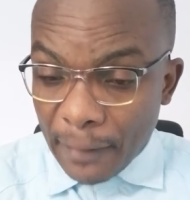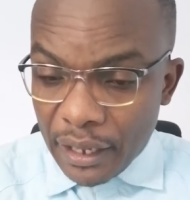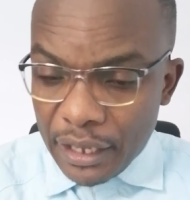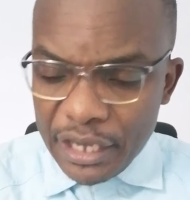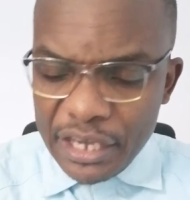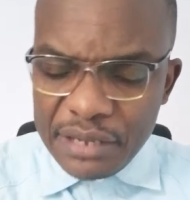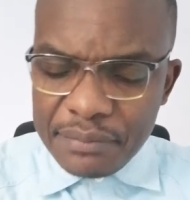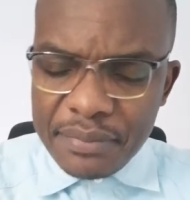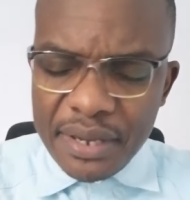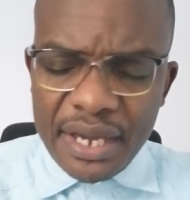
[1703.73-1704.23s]

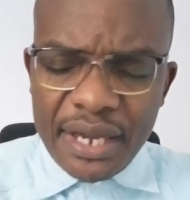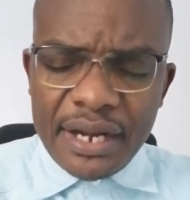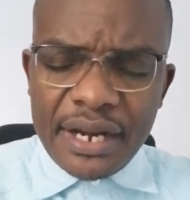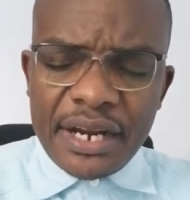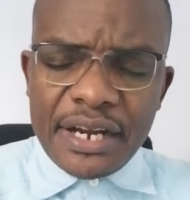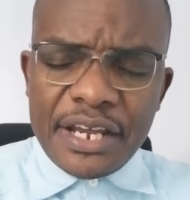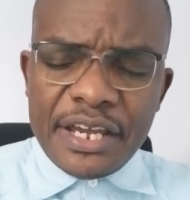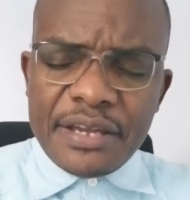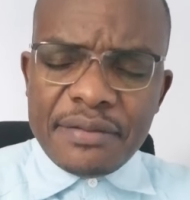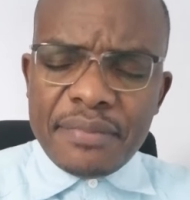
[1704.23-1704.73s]
Amen
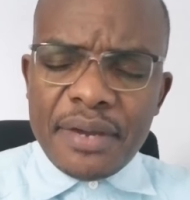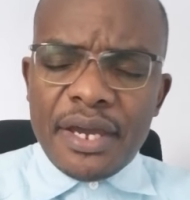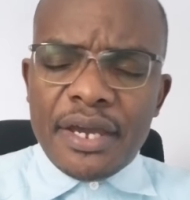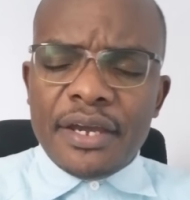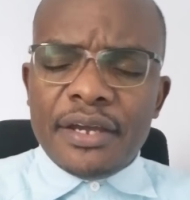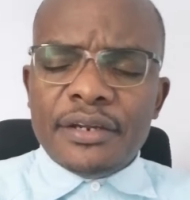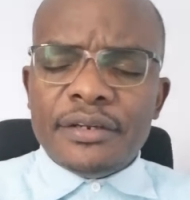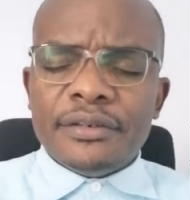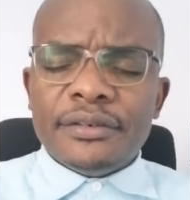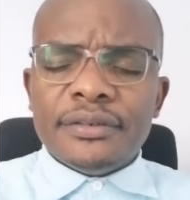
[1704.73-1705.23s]
and
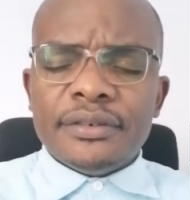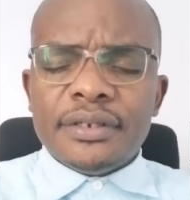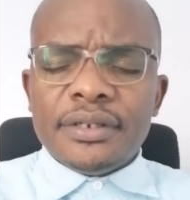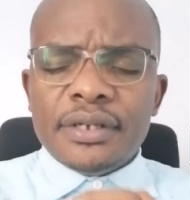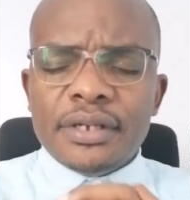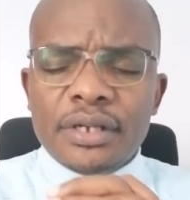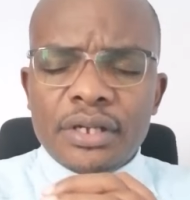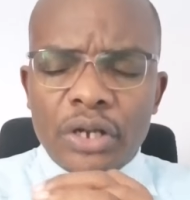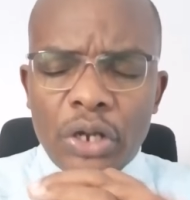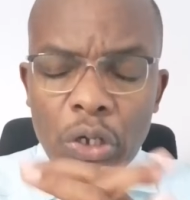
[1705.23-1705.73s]

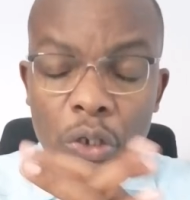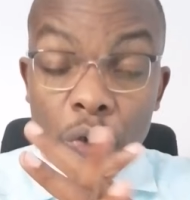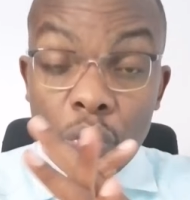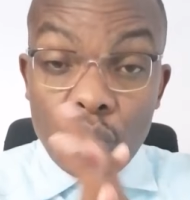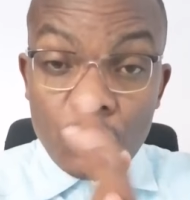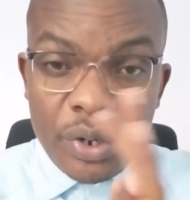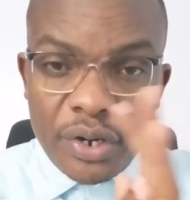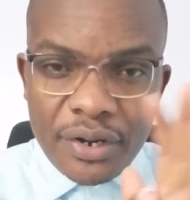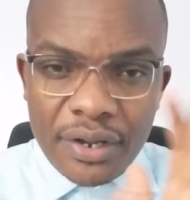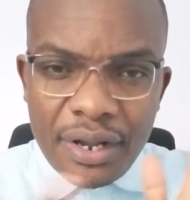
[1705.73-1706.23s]
amen.
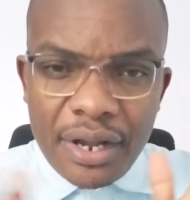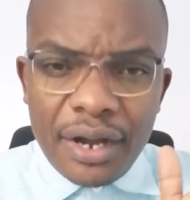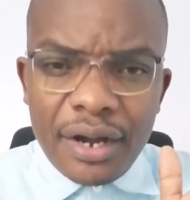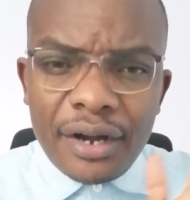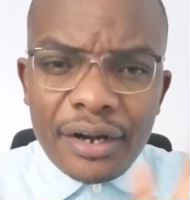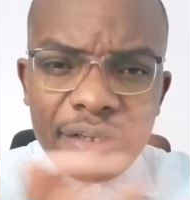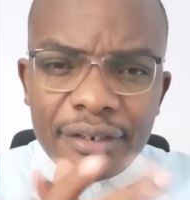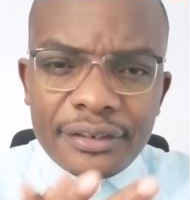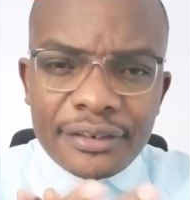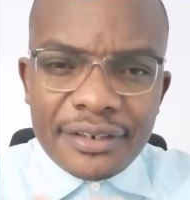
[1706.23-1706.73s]
Glory to
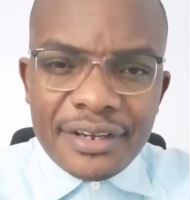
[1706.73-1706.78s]
God.